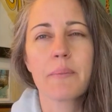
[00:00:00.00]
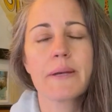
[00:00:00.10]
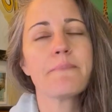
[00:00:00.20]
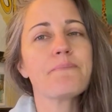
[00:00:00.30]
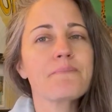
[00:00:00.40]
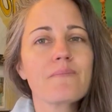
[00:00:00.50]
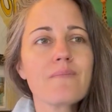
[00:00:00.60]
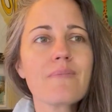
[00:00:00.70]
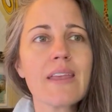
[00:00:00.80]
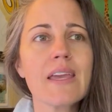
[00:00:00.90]
But
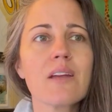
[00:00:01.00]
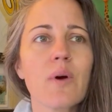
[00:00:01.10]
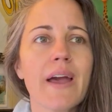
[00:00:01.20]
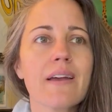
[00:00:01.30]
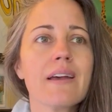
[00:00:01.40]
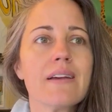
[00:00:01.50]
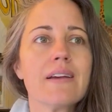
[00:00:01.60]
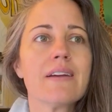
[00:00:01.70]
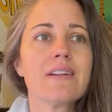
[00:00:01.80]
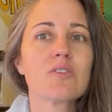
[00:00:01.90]
anyway,
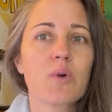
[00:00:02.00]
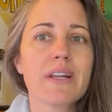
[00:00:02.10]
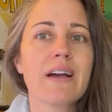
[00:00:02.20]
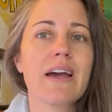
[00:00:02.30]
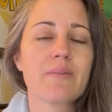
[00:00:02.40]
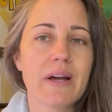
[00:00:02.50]
29,